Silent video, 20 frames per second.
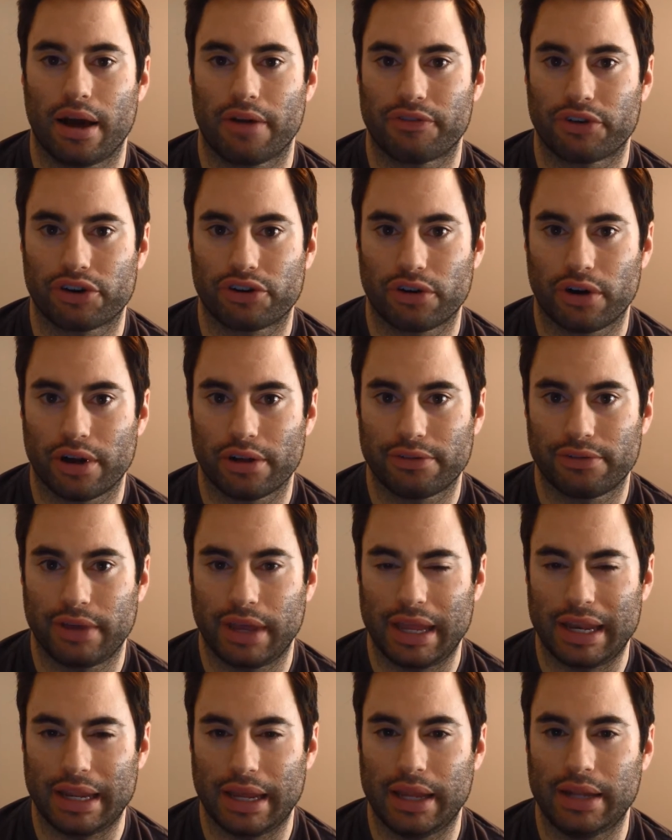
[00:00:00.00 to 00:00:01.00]
for
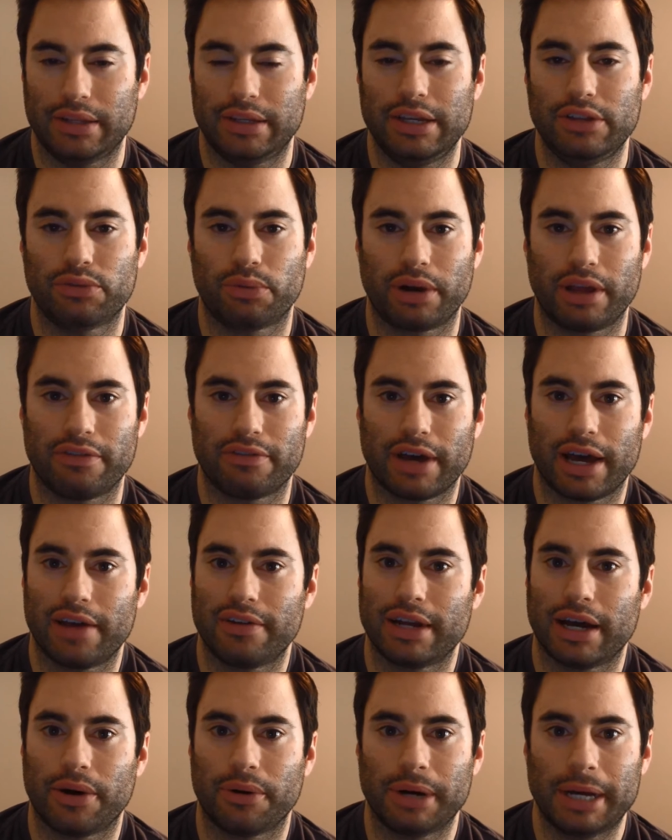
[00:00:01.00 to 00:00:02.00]
CrossFit and
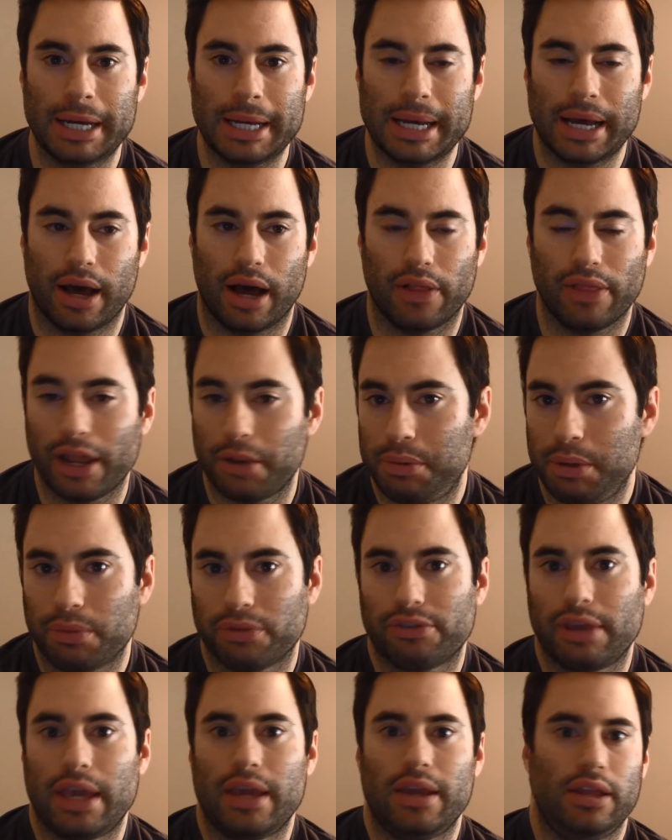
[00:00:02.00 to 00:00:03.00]
T25. Now, a lot of people
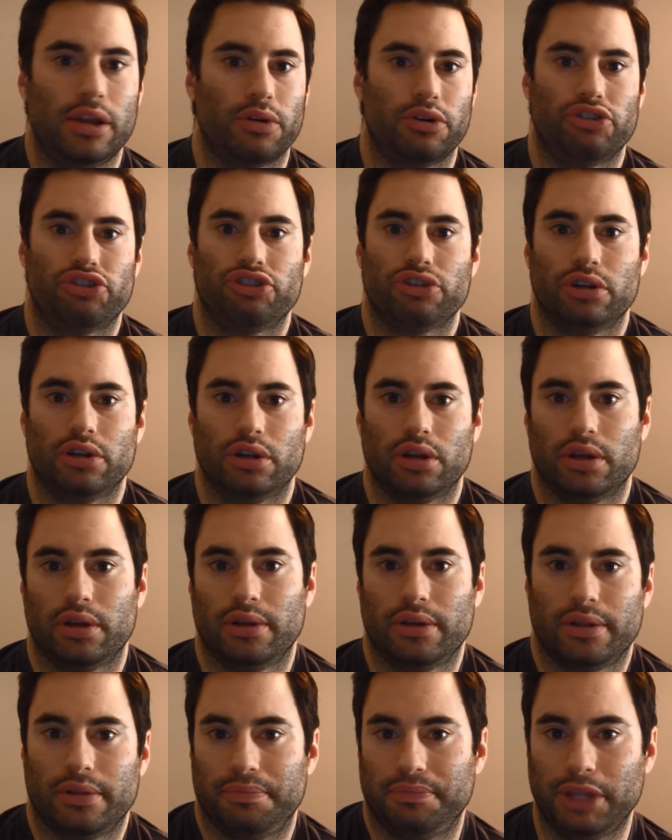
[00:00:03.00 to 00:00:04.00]
say you shouldn't
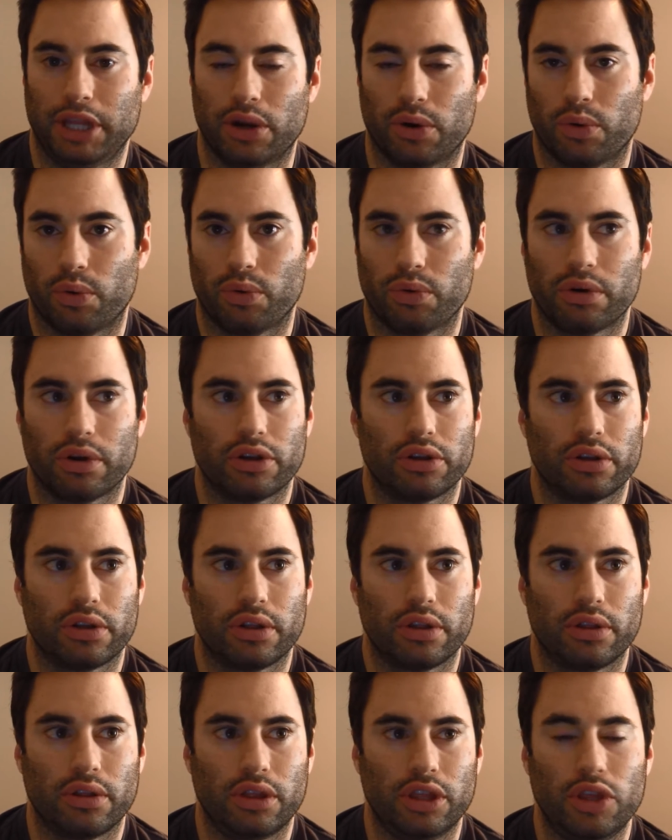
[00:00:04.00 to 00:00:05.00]

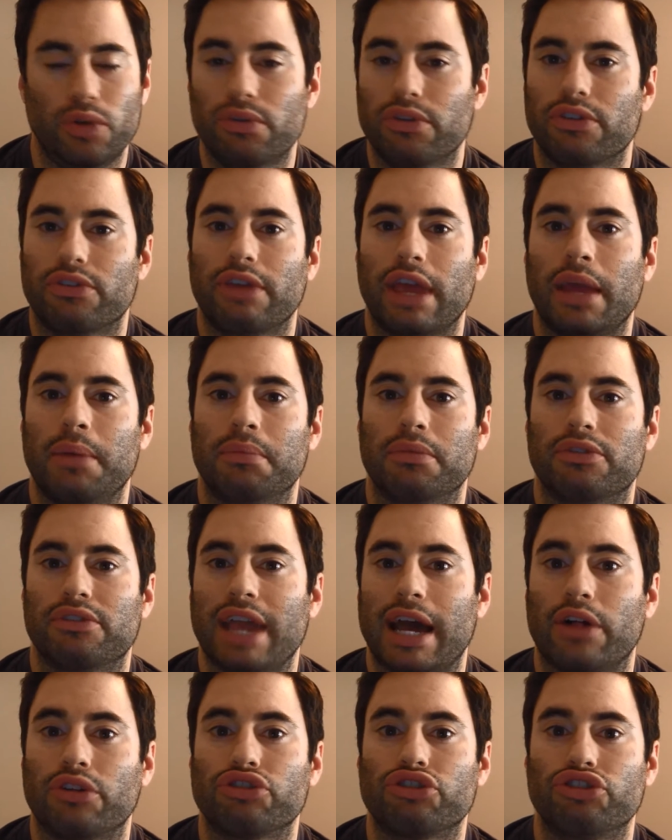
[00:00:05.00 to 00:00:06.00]
use the same
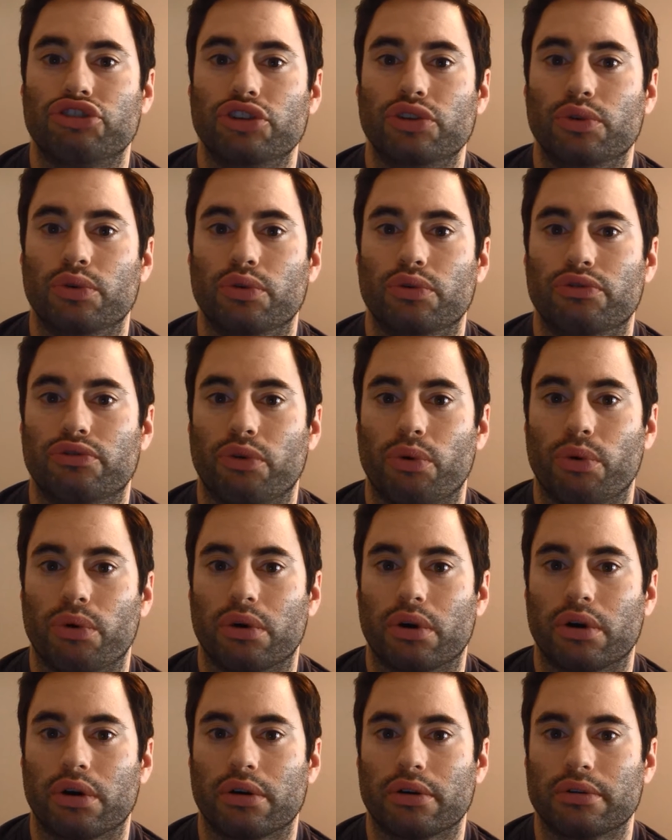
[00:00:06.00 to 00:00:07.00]
style shoe
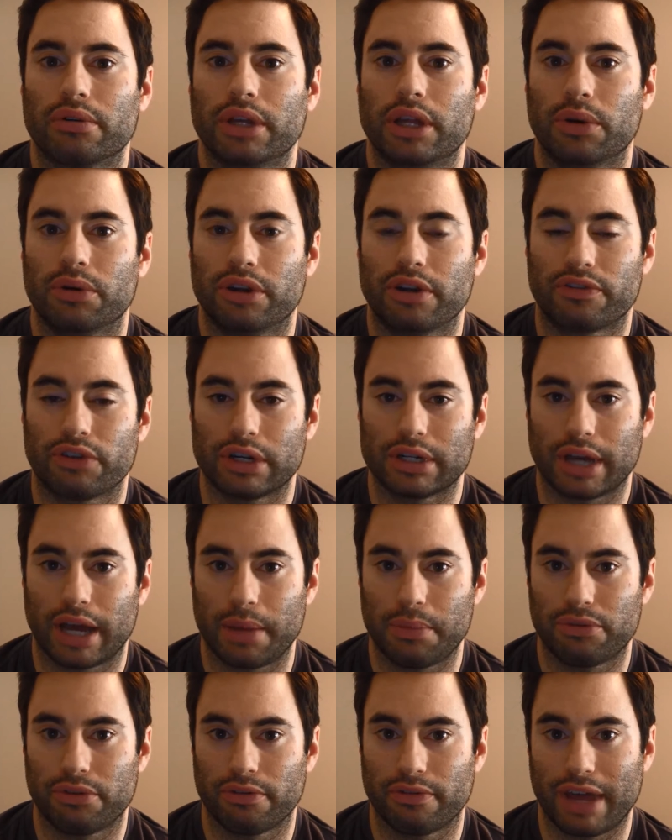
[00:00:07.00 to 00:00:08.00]
for different
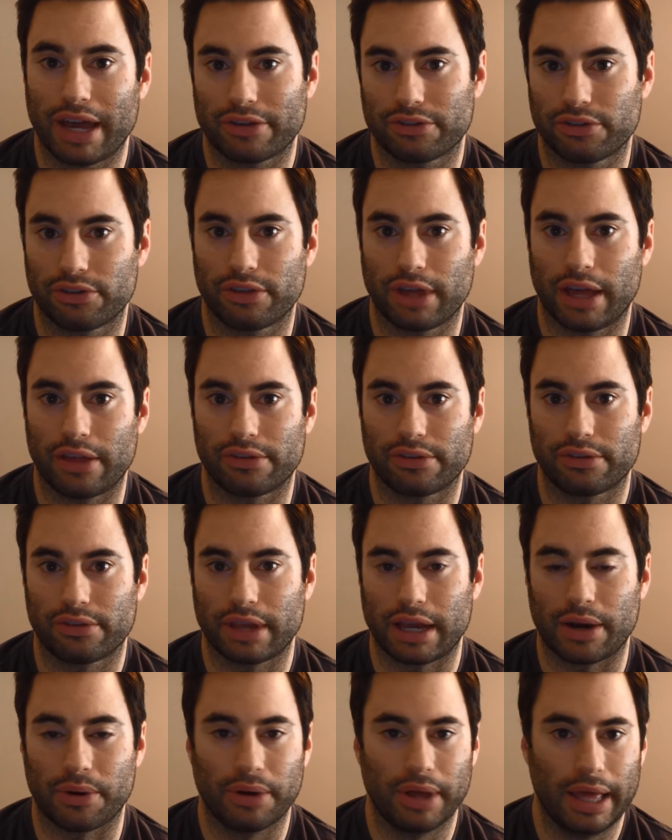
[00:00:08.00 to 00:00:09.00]
types of exercises.
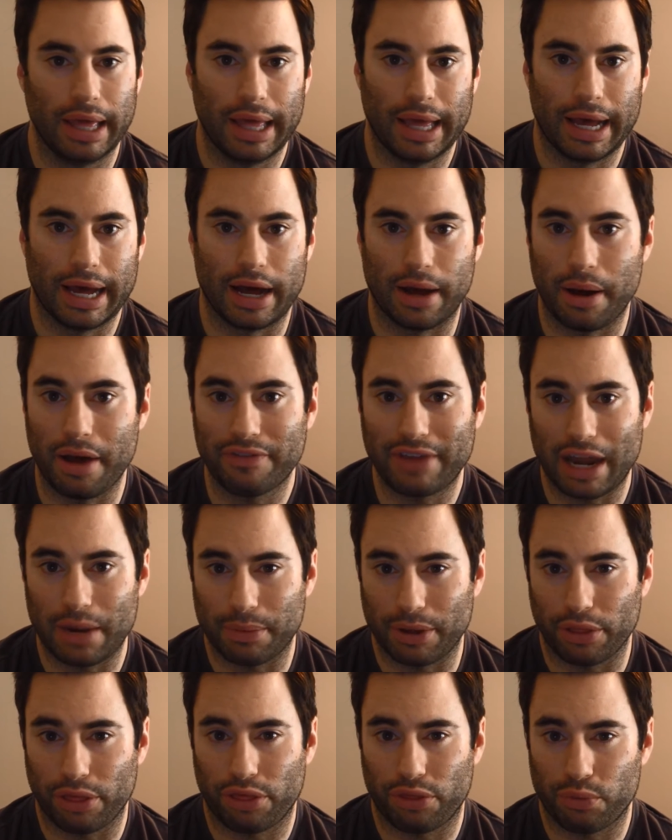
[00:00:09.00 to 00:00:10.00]
Now, I've got
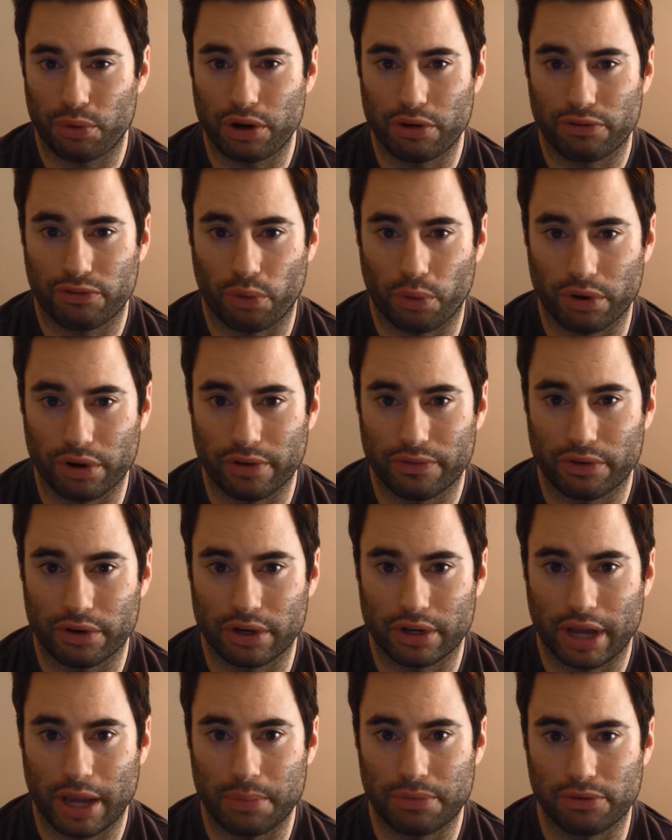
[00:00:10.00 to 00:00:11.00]
about 3 or 4
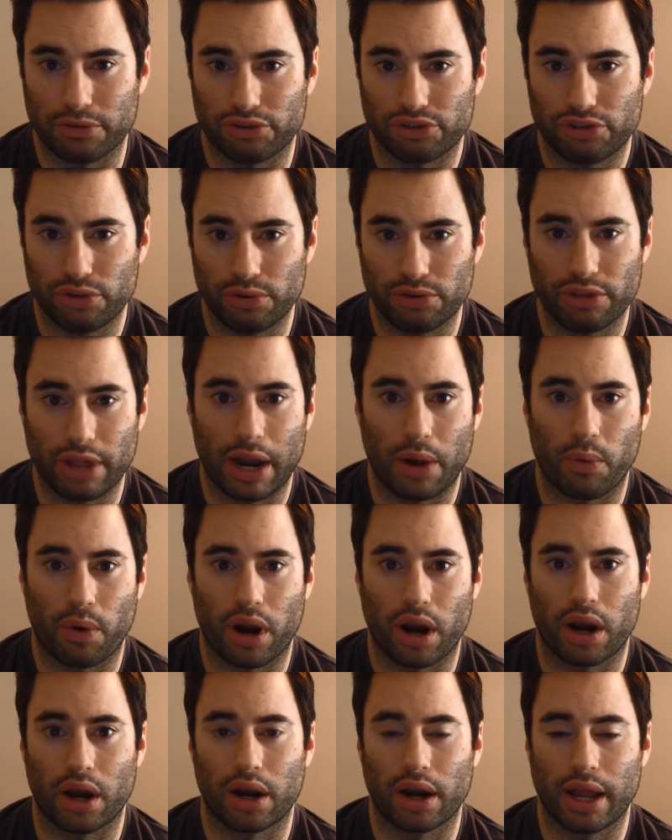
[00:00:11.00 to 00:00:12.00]
different types of shoes that I
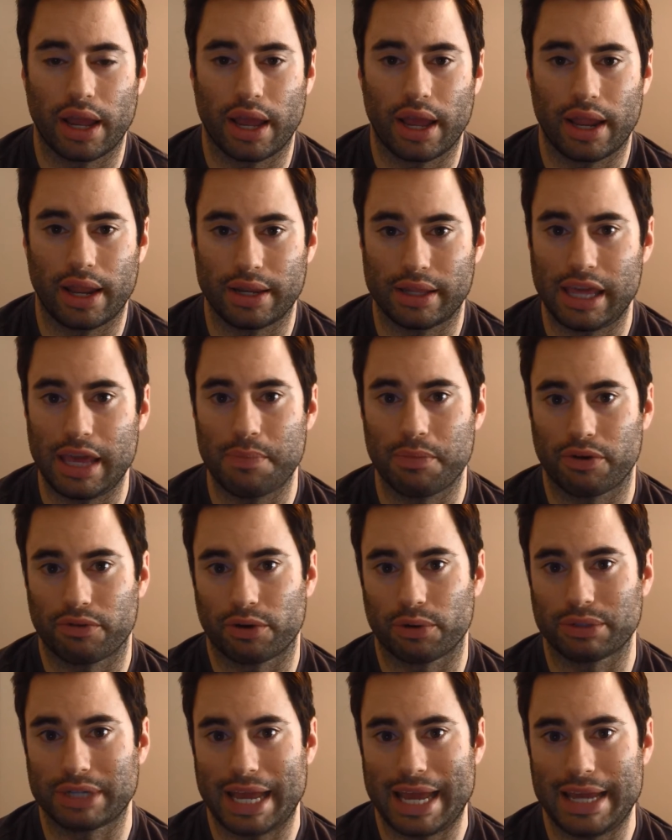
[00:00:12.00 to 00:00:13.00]
wear and keep in
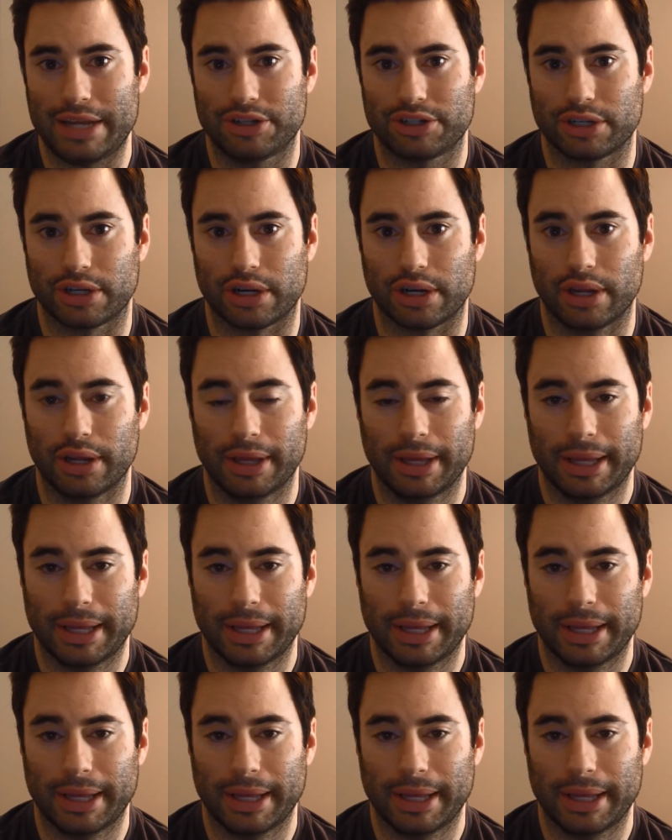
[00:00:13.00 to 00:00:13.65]
rotation.